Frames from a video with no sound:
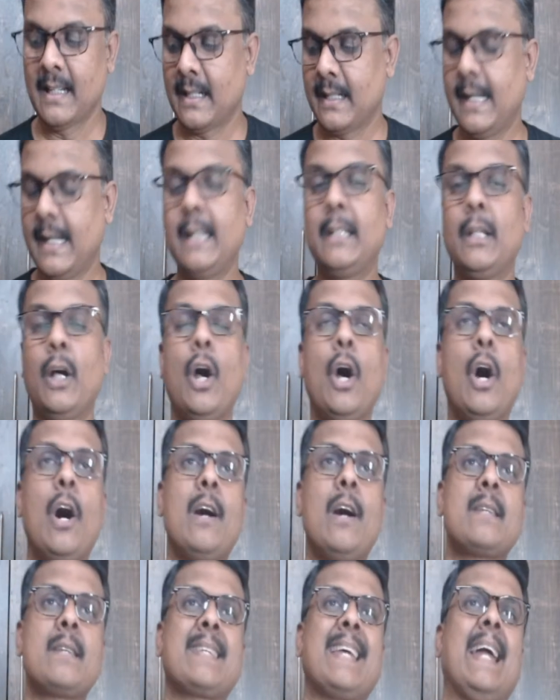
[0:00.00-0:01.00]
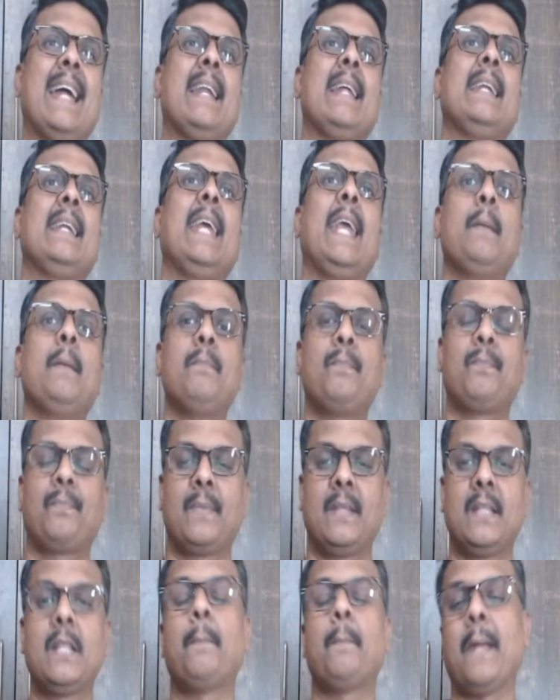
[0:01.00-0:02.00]
Did the horse had a name?
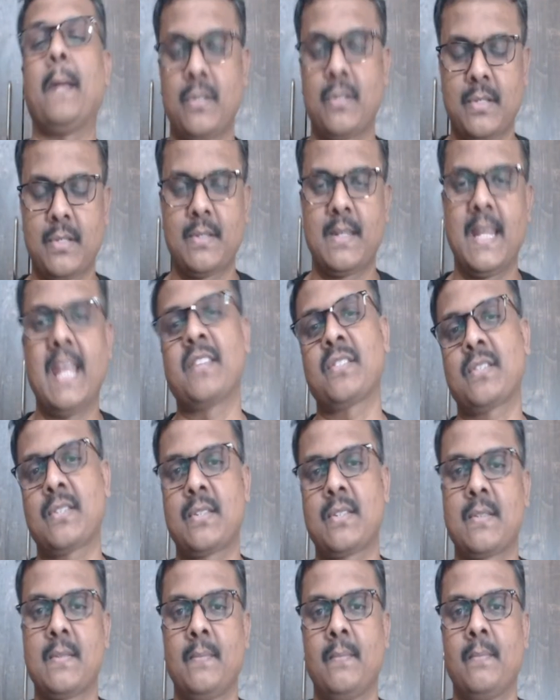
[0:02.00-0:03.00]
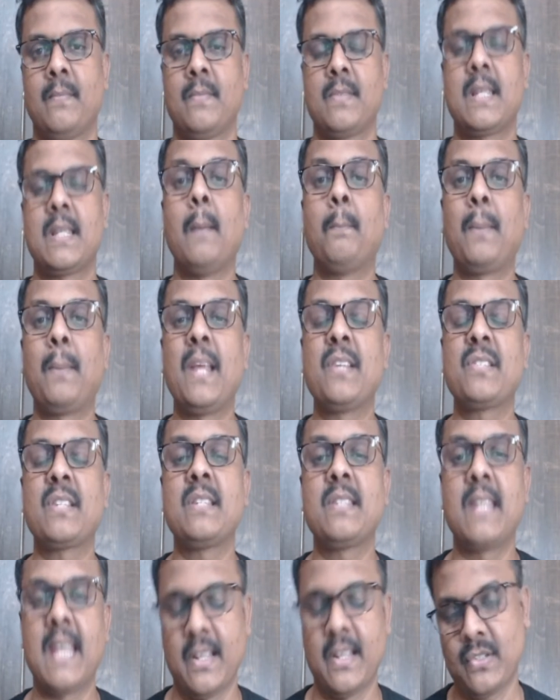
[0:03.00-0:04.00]
Depends. Yes. Some
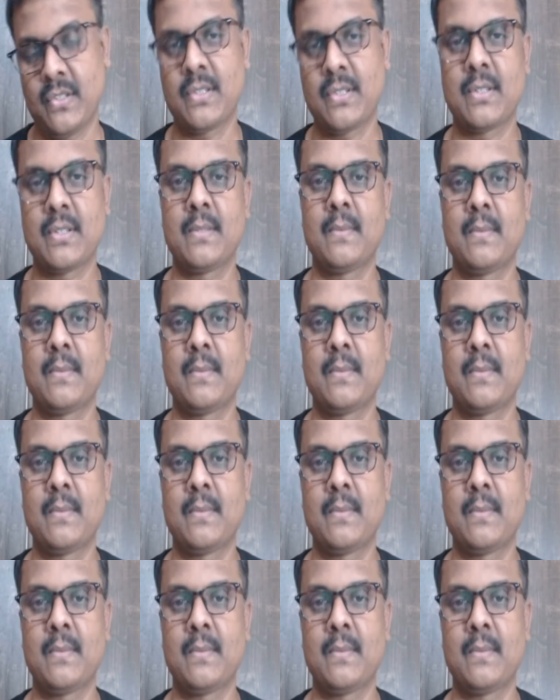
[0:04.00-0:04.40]
places, yes.